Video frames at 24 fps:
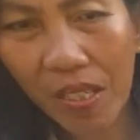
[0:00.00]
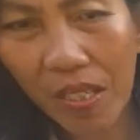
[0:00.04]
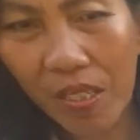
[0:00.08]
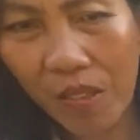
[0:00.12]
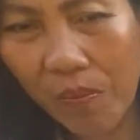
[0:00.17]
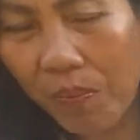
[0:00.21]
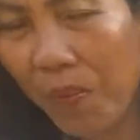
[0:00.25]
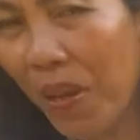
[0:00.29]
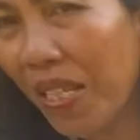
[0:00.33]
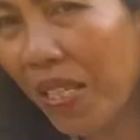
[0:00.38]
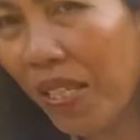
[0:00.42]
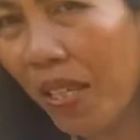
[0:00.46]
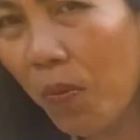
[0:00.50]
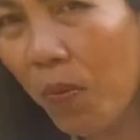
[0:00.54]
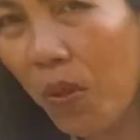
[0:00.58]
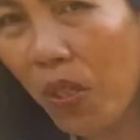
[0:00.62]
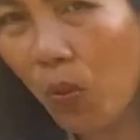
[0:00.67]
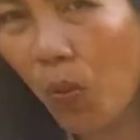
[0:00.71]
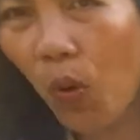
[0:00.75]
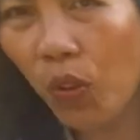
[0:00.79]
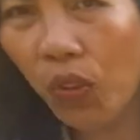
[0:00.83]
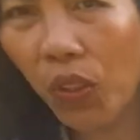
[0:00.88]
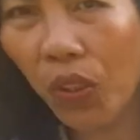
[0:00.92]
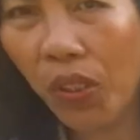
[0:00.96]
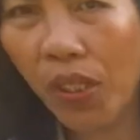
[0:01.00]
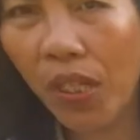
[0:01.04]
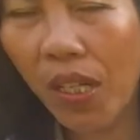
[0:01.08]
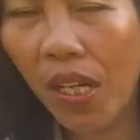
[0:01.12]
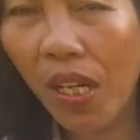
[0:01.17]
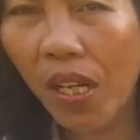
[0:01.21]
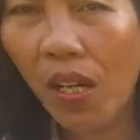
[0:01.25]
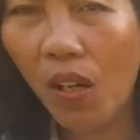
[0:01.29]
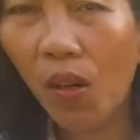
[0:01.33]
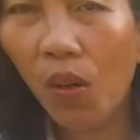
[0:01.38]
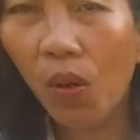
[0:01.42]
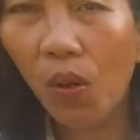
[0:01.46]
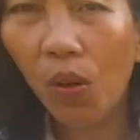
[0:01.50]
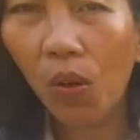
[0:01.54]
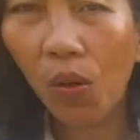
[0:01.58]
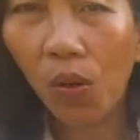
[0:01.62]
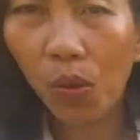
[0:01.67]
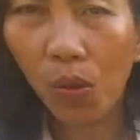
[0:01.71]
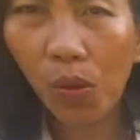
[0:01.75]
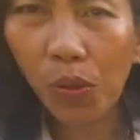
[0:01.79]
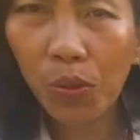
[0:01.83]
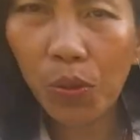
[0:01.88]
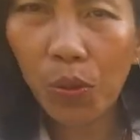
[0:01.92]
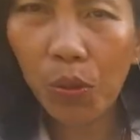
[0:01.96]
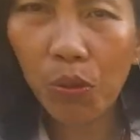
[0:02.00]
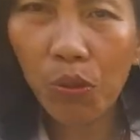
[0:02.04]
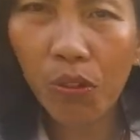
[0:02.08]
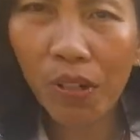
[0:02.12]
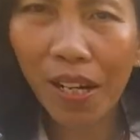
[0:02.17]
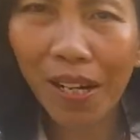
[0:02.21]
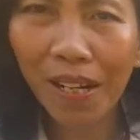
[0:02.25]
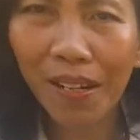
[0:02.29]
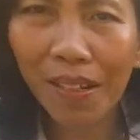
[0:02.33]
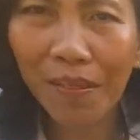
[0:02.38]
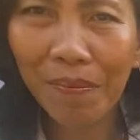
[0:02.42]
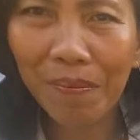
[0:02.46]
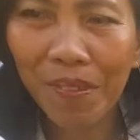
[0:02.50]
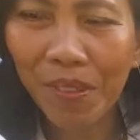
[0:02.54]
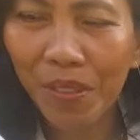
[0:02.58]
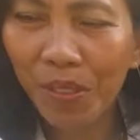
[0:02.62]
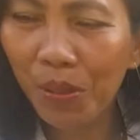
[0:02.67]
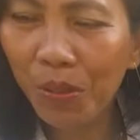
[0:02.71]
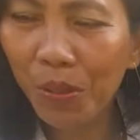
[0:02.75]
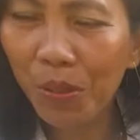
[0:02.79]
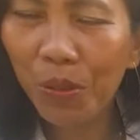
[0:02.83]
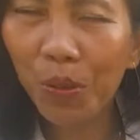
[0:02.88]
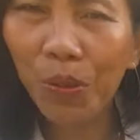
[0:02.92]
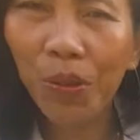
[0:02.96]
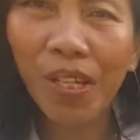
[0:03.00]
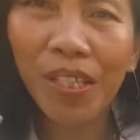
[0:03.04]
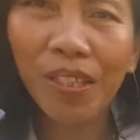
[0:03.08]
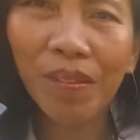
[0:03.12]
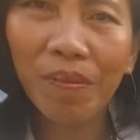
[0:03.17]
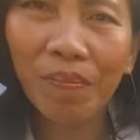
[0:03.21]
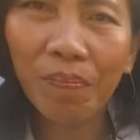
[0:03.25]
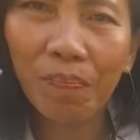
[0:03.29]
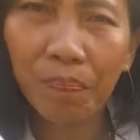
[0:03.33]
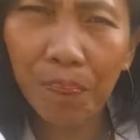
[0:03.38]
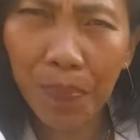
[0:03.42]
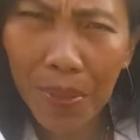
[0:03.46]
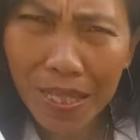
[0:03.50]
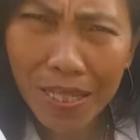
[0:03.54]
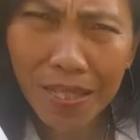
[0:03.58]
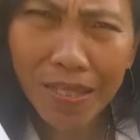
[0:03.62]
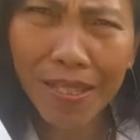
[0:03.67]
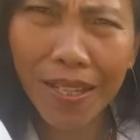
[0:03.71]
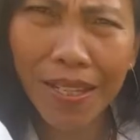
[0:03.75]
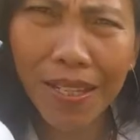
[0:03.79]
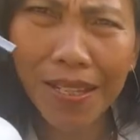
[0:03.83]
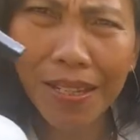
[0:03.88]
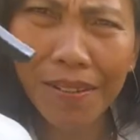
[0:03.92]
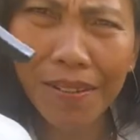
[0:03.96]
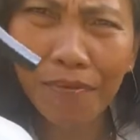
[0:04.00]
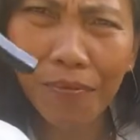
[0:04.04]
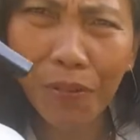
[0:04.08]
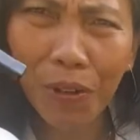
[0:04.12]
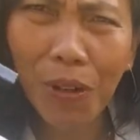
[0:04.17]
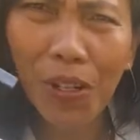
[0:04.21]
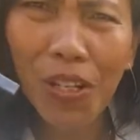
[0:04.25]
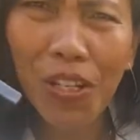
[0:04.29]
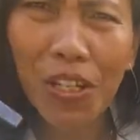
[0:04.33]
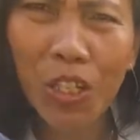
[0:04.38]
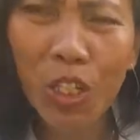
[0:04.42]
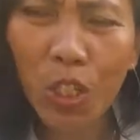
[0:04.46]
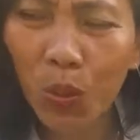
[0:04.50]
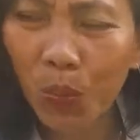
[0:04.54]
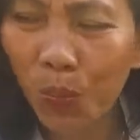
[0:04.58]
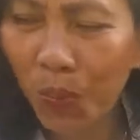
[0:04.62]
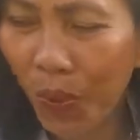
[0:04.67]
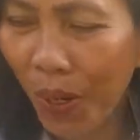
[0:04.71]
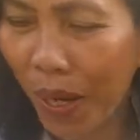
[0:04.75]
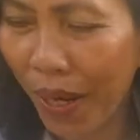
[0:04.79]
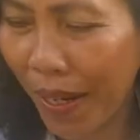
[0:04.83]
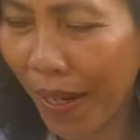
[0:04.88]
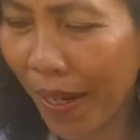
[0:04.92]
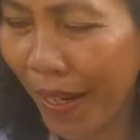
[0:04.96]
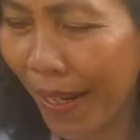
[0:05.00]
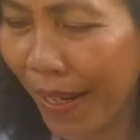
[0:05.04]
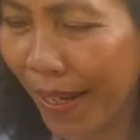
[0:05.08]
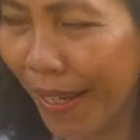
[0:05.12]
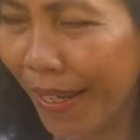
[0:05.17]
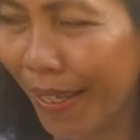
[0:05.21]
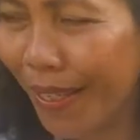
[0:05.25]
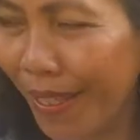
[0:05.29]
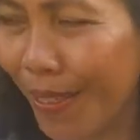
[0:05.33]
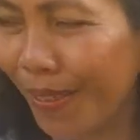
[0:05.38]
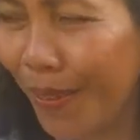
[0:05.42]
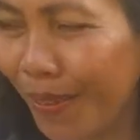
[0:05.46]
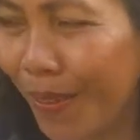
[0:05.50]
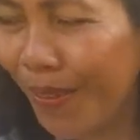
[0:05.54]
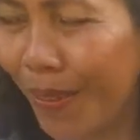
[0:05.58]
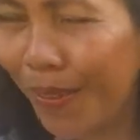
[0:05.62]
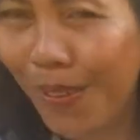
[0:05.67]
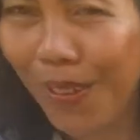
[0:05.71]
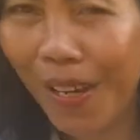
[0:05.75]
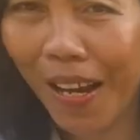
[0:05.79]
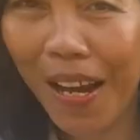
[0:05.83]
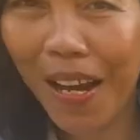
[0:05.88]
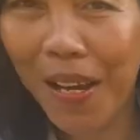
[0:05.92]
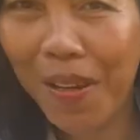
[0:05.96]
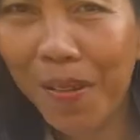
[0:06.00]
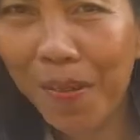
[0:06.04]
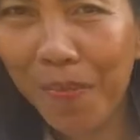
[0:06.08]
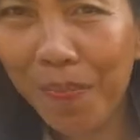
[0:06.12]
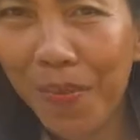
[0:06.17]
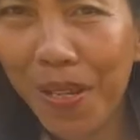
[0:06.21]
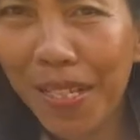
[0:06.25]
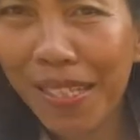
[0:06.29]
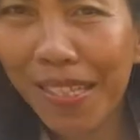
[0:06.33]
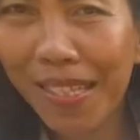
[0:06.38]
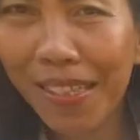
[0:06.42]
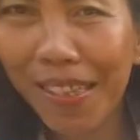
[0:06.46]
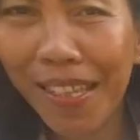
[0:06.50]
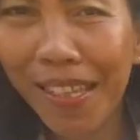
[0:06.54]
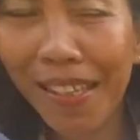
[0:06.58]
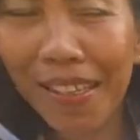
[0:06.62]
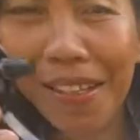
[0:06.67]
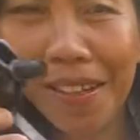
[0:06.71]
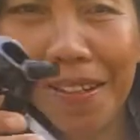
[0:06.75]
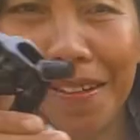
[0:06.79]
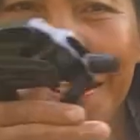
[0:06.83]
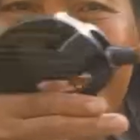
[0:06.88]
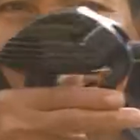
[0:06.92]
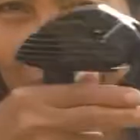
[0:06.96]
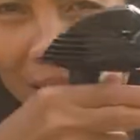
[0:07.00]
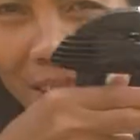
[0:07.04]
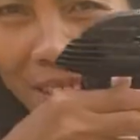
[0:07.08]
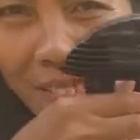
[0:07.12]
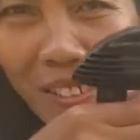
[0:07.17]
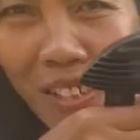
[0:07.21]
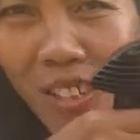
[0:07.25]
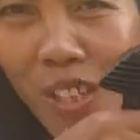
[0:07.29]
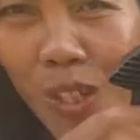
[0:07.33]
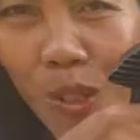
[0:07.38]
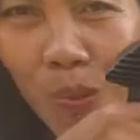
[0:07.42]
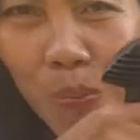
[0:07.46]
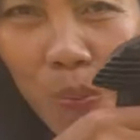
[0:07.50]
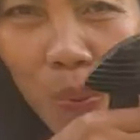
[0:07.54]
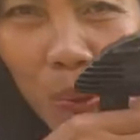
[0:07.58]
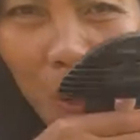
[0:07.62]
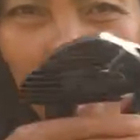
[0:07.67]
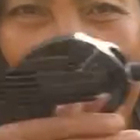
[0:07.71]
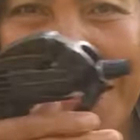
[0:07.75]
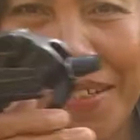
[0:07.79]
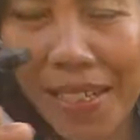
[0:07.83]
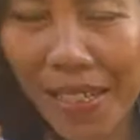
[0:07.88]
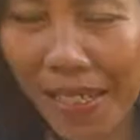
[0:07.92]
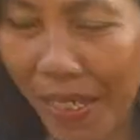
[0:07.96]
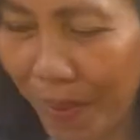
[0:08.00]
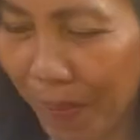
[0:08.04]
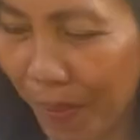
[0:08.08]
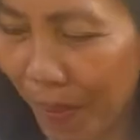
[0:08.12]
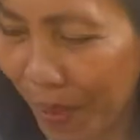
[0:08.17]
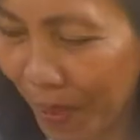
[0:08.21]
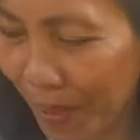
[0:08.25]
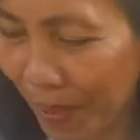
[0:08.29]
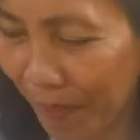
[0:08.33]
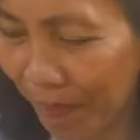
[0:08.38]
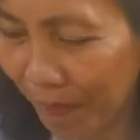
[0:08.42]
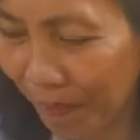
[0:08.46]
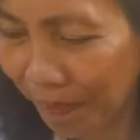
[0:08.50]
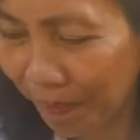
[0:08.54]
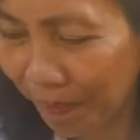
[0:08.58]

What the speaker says: mixing with water, or also you can do it best in foliar spray. So I mix it in here and just spray the leaves.